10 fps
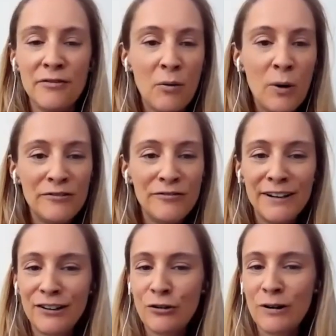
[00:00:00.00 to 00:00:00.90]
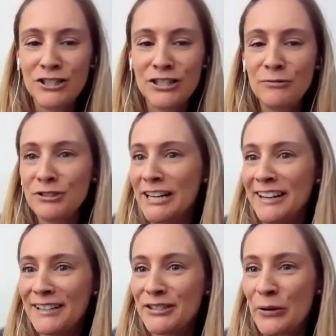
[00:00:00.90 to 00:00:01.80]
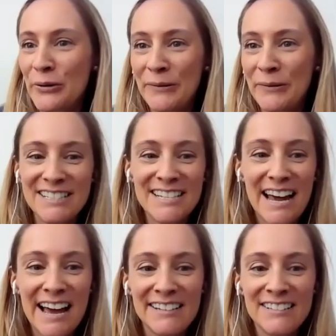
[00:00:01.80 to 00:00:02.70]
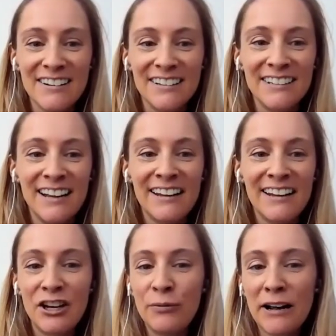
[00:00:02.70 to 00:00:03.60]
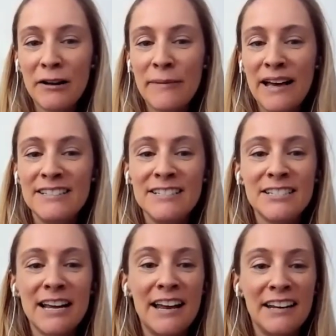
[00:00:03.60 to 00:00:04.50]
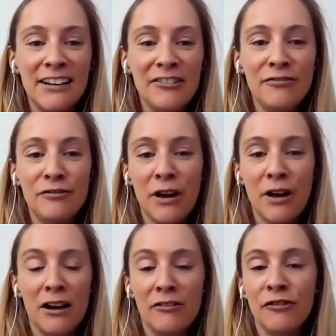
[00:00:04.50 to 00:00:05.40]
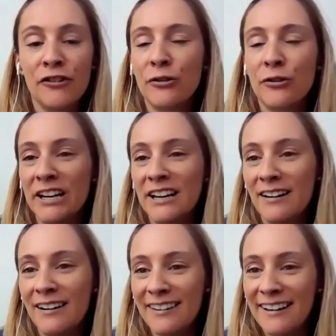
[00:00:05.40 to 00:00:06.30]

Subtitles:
have one final question, which I think is a great one to end on. Can you recommend any further reading on